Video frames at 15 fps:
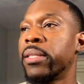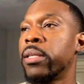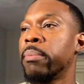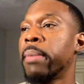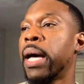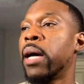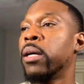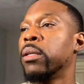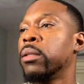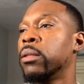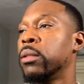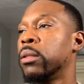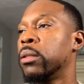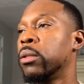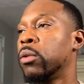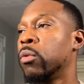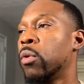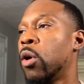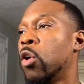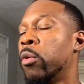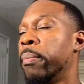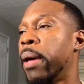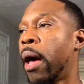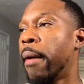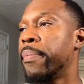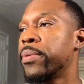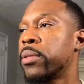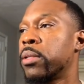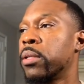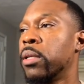to my
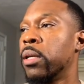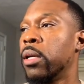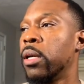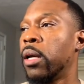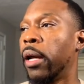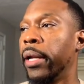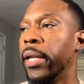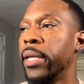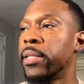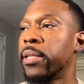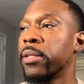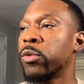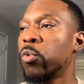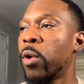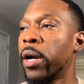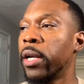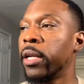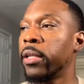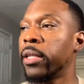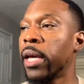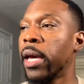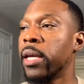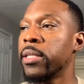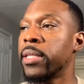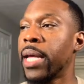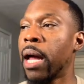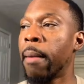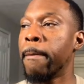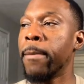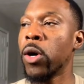roadmaps, this is one of the things that
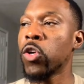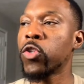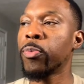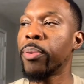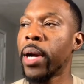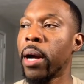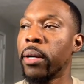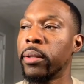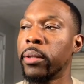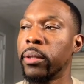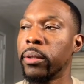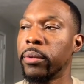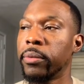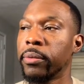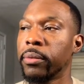I'm most proud of.